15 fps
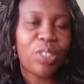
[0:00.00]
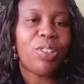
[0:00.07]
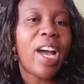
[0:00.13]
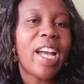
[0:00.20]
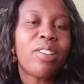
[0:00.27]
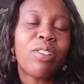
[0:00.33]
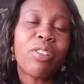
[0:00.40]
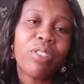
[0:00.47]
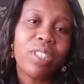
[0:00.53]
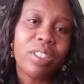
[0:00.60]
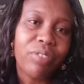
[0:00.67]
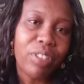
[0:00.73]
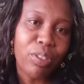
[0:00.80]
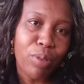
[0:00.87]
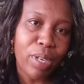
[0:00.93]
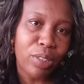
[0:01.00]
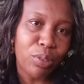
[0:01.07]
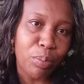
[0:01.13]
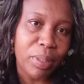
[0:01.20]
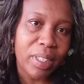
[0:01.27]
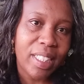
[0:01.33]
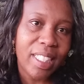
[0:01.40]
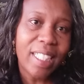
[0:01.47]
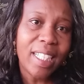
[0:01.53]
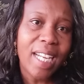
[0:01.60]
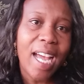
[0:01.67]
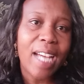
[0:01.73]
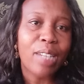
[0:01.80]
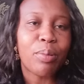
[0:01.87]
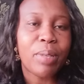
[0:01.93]
I don't know even where to begin
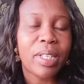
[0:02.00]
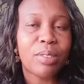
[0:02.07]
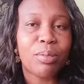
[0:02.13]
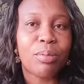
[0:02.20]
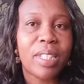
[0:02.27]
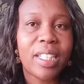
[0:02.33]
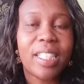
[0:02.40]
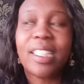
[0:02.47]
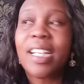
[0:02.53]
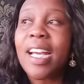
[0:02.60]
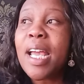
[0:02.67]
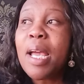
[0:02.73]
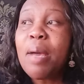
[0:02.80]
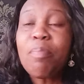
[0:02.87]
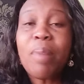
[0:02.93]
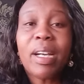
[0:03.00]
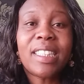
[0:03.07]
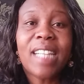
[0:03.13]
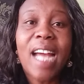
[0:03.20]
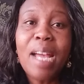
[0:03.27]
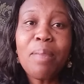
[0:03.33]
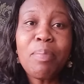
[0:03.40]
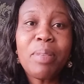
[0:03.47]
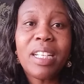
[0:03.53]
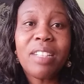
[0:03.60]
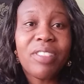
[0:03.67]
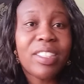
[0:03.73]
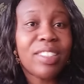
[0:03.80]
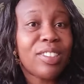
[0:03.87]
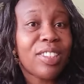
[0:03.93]
and where to end, but I believe
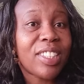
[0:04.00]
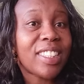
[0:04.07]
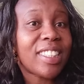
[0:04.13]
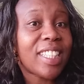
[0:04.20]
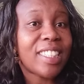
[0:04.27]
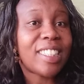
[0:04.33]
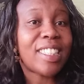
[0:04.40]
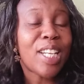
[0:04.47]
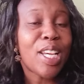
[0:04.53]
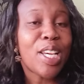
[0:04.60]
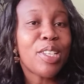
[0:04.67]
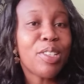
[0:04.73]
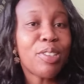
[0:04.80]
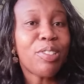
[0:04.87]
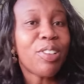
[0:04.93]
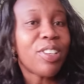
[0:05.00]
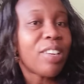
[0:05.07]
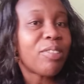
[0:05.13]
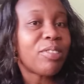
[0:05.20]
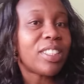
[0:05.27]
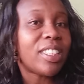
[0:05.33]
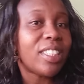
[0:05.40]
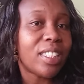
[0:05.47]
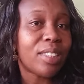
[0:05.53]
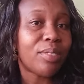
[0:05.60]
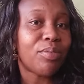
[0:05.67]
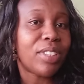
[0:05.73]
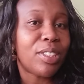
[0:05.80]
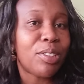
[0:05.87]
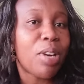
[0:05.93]
and trust that you're gonna watch this
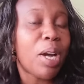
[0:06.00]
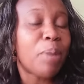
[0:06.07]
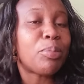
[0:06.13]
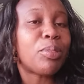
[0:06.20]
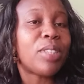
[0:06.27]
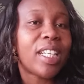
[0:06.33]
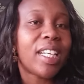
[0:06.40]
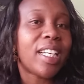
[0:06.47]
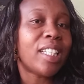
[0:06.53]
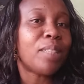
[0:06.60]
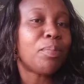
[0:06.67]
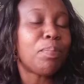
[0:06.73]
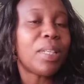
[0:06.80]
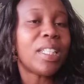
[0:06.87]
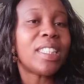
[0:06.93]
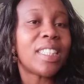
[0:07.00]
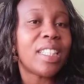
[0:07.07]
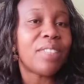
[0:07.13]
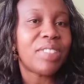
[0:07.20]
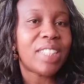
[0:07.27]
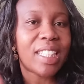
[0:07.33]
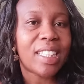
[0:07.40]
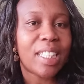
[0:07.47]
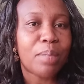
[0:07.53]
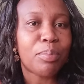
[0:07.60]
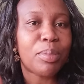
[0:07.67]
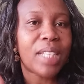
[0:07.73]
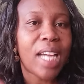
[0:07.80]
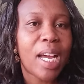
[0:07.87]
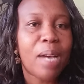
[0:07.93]
video up to the end. Please give it a
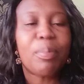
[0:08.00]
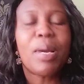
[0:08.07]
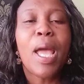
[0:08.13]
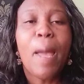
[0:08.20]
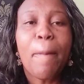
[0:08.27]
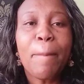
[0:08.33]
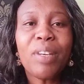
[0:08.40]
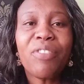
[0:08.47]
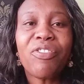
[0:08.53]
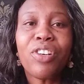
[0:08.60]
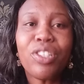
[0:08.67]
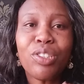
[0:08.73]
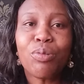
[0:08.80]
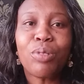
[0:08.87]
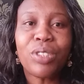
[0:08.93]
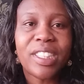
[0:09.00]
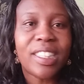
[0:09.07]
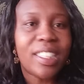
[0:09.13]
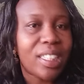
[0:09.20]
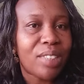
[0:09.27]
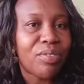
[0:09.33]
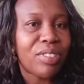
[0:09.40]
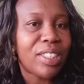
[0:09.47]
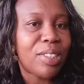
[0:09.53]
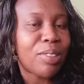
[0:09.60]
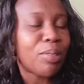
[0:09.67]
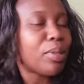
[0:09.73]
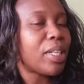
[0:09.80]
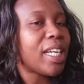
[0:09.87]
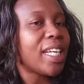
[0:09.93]
thumbs up. Before you watch this
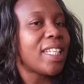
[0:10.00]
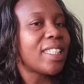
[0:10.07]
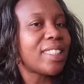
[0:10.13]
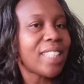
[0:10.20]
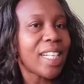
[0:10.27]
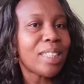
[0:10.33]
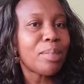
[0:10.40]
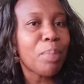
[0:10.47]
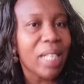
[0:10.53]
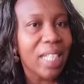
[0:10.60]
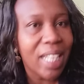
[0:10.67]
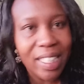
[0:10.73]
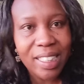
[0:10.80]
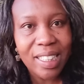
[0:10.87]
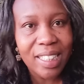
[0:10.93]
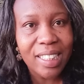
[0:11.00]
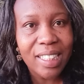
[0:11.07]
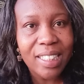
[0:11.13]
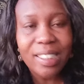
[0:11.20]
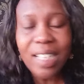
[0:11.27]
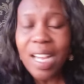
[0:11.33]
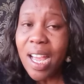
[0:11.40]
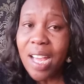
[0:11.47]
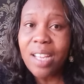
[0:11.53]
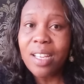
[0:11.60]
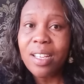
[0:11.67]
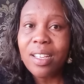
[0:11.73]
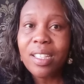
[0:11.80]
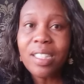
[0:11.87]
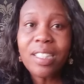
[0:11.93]
video, start by liking it.
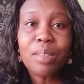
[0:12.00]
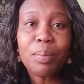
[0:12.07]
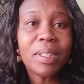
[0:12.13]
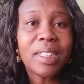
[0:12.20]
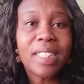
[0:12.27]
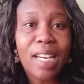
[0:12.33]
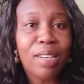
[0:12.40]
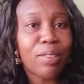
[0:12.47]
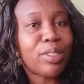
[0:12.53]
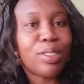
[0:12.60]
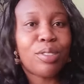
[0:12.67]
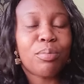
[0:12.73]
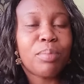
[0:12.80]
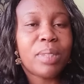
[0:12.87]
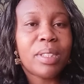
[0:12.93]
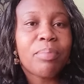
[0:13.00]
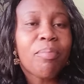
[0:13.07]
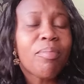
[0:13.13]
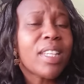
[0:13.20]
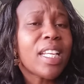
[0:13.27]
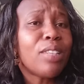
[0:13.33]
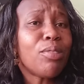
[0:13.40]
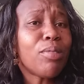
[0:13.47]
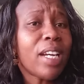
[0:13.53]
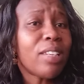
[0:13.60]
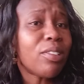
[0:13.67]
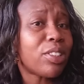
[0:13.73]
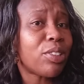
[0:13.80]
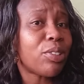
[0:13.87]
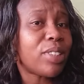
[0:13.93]
Hey, it means a lot to me. You can
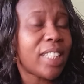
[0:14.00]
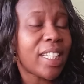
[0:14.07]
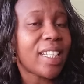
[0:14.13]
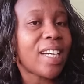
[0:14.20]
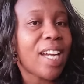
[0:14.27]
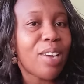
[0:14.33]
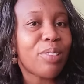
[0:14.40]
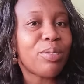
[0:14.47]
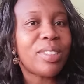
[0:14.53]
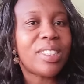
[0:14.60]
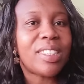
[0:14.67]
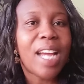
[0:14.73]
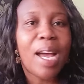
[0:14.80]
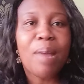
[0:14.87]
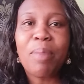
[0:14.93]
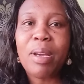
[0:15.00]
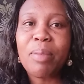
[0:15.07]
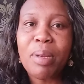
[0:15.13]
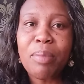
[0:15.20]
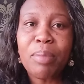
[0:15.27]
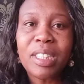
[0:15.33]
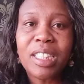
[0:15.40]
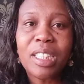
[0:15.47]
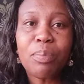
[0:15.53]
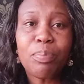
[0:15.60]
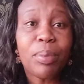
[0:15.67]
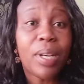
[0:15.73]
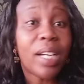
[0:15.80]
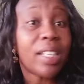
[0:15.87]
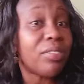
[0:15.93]
also check out my
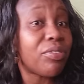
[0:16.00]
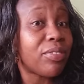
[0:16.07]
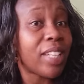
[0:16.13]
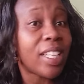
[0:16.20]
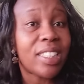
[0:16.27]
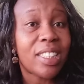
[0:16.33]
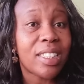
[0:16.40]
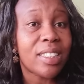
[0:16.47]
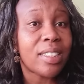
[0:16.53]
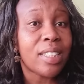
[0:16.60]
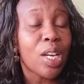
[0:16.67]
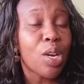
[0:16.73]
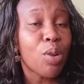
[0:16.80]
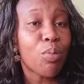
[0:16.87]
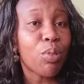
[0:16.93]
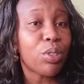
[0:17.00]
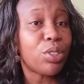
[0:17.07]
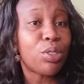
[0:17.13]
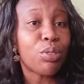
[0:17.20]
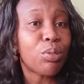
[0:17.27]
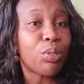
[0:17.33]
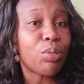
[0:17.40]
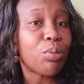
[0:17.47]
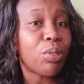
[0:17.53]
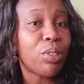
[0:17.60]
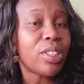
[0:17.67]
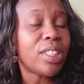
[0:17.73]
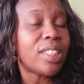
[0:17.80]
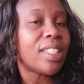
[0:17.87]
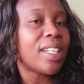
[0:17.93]
membership if that is what you would
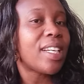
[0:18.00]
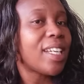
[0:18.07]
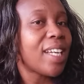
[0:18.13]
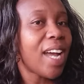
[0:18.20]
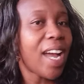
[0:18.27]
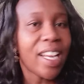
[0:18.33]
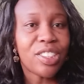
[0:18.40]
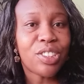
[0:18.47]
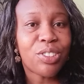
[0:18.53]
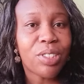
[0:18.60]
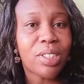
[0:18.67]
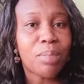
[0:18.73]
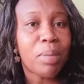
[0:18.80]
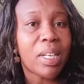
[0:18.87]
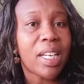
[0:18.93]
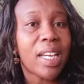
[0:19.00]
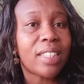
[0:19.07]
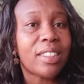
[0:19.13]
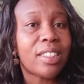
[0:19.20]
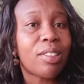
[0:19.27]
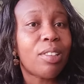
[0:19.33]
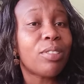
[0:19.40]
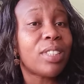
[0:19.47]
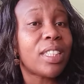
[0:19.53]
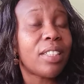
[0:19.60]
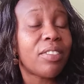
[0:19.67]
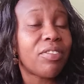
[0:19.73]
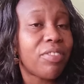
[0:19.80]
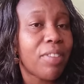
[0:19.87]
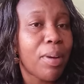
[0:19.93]
want, and join my
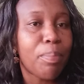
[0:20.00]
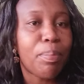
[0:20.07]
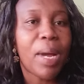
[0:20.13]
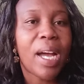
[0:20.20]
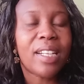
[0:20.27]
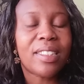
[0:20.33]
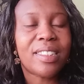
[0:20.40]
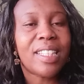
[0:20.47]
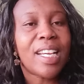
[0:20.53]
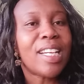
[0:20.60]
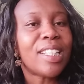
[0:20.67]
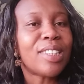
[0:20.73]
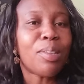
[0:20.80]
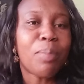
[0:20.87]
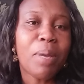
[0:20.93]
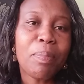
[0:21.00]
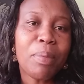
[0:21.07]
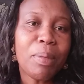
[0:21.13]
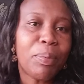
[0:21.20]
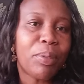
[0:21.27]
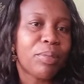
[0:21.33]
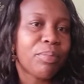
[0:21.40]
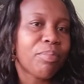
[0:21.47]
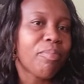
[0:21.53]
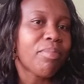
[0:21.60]
exclusive perks. So my people,